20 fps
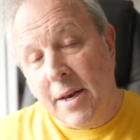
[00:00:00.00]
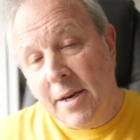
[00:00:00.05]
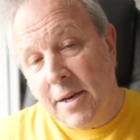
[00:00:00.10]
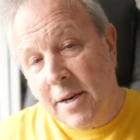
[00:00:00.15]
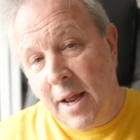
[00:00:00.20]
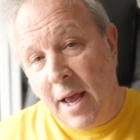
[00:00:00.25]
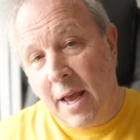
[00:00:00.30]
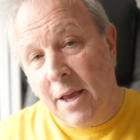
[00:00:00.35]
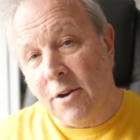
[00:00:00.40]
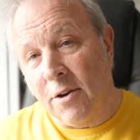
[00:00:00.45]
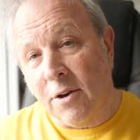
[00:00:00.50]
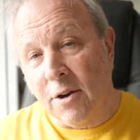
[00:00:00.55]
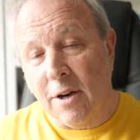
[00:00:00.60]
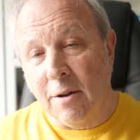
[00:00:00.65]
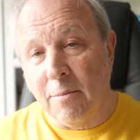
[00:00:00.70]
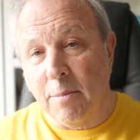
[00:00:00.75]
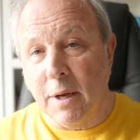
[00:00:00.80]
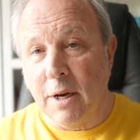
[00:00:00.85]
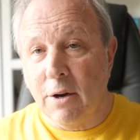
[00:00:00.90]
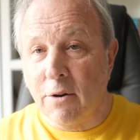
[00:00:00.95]
Now you're going
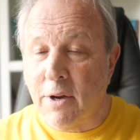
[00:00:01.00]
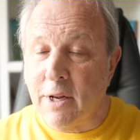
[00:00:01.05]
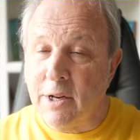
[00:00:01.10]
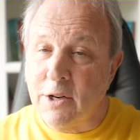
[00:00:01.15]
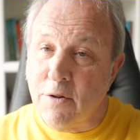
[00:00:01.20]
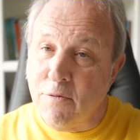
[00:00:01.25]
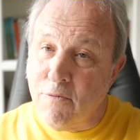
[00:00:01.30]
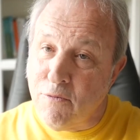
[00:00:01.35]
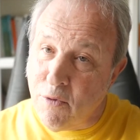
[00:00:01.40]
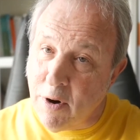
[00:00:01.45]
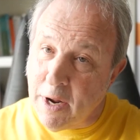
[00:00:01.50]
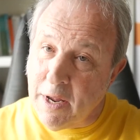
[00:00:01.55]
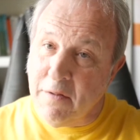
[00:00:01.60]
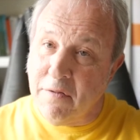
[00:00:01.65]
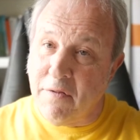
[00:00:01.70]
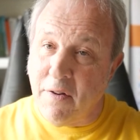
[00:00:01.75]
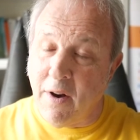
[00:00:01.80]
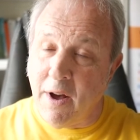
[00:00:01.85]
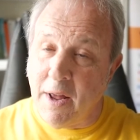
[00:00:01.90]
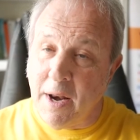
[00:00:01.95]
to be looking to
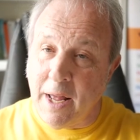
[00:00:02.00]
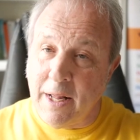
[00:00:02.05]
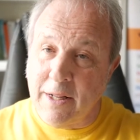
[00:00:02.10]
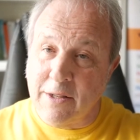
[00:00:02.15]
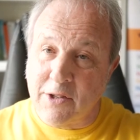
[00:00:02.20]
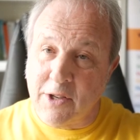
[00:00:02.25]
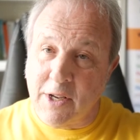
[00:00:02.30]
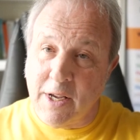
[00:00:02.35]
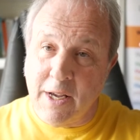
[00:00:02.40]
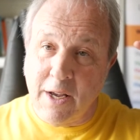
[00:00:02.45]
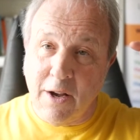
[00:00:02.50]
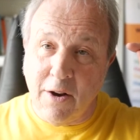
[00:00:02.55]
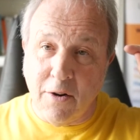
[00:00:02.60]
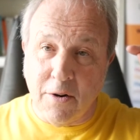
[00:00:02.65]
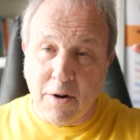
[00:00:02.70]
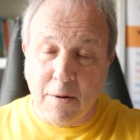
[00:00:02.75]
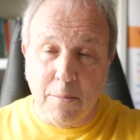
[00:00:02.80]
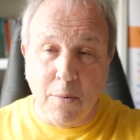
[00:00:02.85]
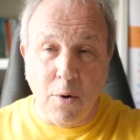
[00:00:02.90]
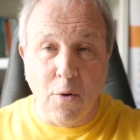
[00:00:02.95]
refinance it
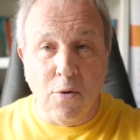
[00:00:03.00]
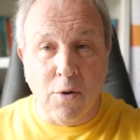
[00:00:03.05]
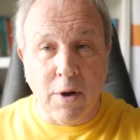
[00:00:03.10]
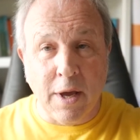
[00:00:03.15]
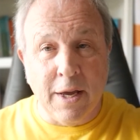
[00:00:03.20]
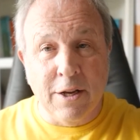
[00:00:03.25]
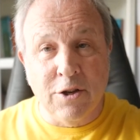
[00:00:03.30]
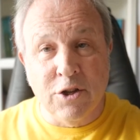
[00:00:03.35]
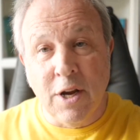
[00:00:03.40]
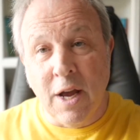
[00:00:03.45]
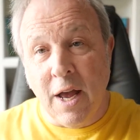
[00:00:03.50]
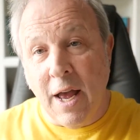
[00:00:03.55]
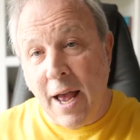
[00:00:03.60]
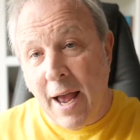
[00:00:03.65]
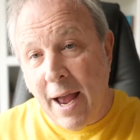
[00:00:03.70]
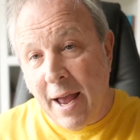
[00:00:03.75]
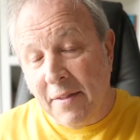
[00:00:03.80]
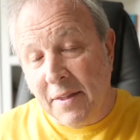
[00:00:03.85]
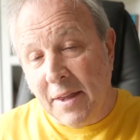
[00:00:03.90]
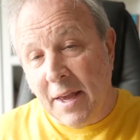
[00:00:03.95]
on a mortgage
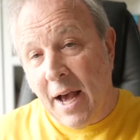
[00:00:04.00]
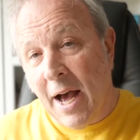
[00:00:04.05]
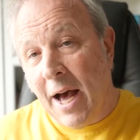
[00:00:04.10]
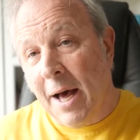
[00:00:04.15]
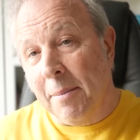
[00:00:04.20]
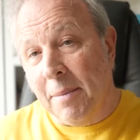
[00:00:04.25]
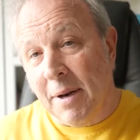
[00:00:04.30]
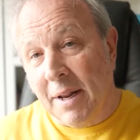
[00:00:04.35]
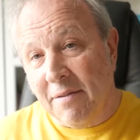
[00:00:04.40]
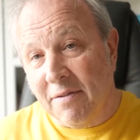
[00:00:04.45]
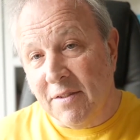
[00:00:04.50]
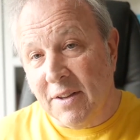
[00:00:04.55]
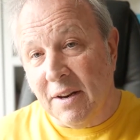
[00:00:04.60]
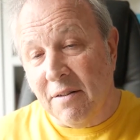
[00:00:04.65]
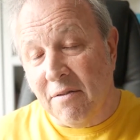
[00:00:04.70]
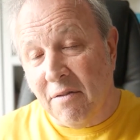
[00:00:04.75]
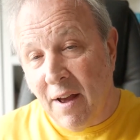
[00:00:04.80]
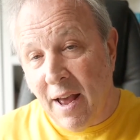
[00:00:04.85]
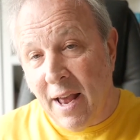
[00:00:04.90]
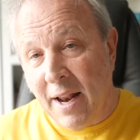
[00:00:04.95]
at the
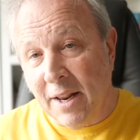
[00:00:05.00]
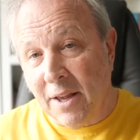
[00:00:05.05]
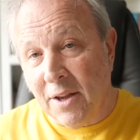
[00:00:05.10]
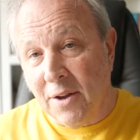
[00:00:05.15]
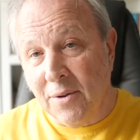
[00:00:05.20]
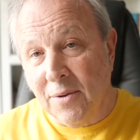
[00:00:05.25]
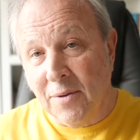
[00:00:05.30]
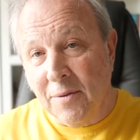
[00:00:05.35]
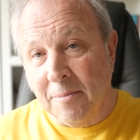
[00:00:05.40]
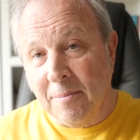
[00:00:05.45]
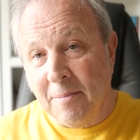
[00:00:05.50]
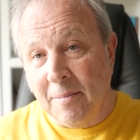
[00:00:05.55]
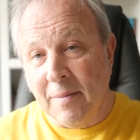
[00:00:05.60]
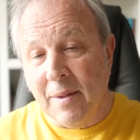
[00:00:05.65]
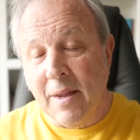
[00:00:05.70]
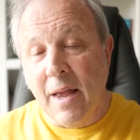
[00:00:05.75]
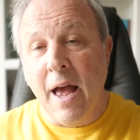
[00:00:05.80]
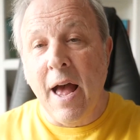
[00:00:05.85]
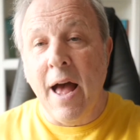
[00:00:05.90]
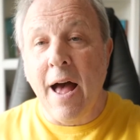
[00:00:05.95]
uplifted value,
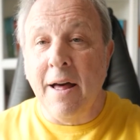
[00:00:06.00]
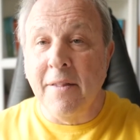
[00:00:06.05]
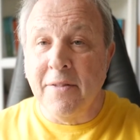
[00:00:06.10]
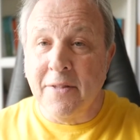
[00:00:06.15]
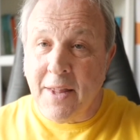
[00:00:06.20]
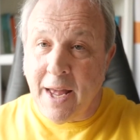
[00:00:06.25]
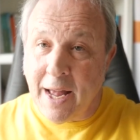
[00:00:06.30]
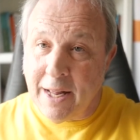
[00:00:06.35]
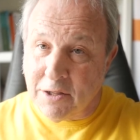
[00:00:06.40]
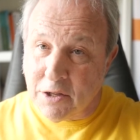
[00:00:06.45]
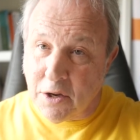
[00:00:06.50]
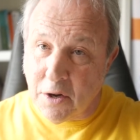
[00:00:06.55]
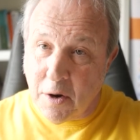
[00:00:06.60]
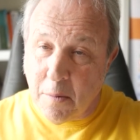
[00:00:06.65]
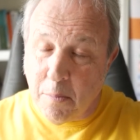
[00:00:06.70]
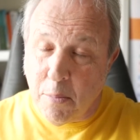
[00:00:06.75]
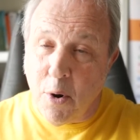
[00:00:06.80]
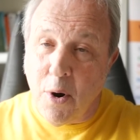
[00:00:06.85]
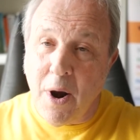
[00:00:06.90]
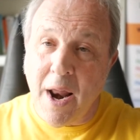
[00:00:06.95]
and that's going
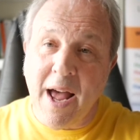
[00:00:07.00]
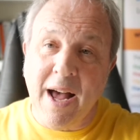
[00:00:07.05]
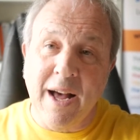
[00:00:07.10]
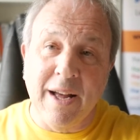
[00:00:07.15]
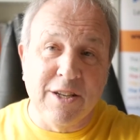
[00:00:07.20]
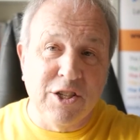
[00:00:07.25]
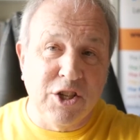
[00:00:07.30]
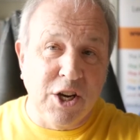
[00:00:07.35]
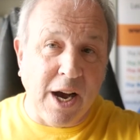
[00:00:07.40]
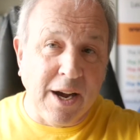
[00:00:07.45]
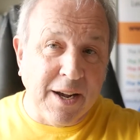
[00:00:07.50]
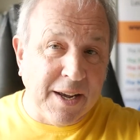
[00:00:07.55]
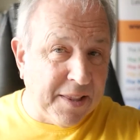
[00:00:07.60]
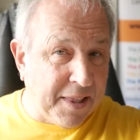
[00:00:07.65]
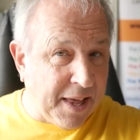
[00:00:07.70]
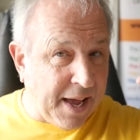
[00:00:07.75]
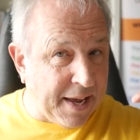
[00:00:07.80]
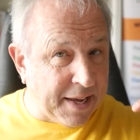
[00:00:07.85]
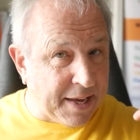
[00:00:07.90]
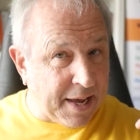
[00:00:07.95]
to pull out a chunk of
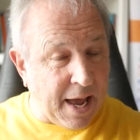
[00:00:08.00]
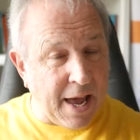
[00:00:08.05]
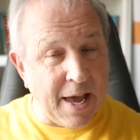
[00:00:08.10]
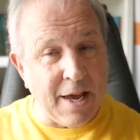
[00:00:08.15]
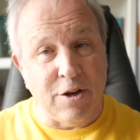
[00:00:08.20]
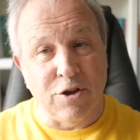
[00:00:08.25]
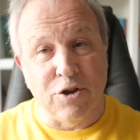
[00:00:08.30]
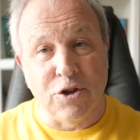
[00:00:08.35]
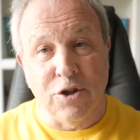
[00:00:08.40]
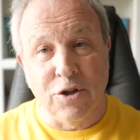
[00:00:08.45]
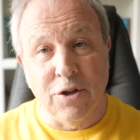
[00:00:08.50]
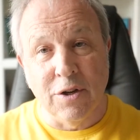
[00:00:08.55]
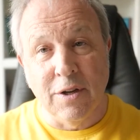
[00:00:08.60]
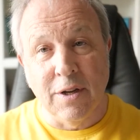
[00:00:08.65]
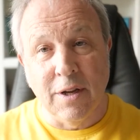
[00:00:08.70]
that cash.